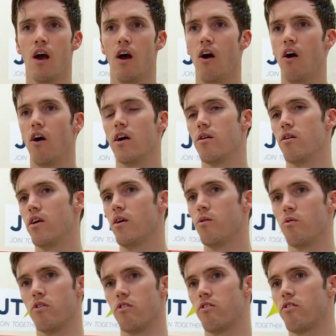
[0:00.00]
Oh, it
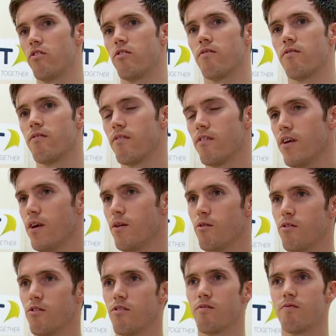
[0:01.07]
was
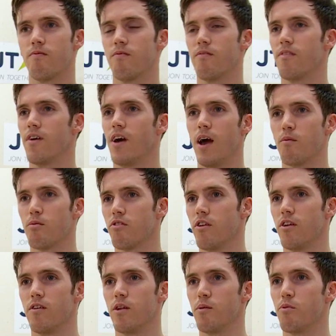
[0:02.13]

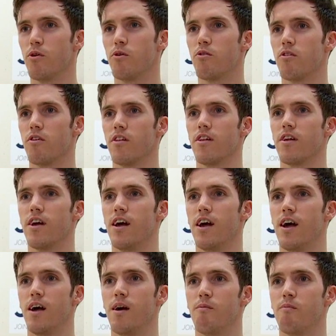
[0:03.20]
absolutely brutal.
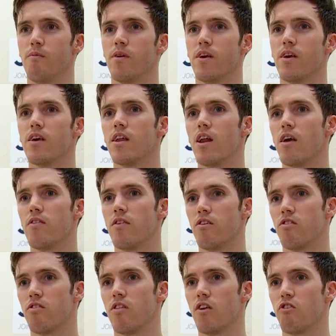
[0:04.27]

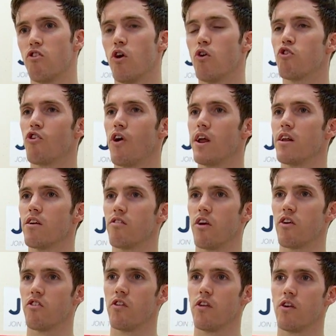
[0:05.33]
There's no training
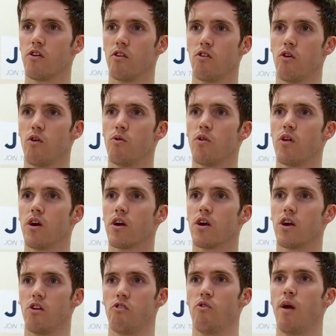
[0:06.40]
session that you can do that
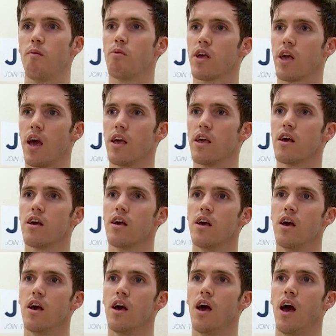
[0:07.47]
can replicate
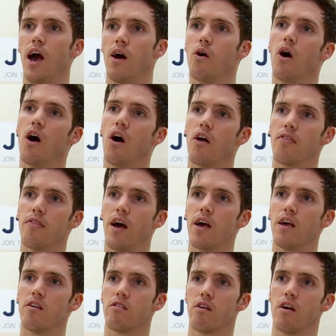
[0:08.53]
how hard that
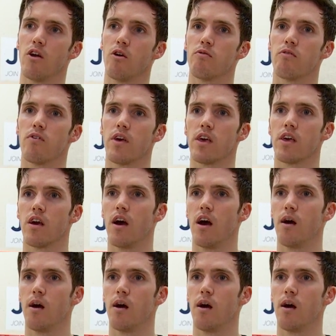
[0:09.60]
is, I don't think.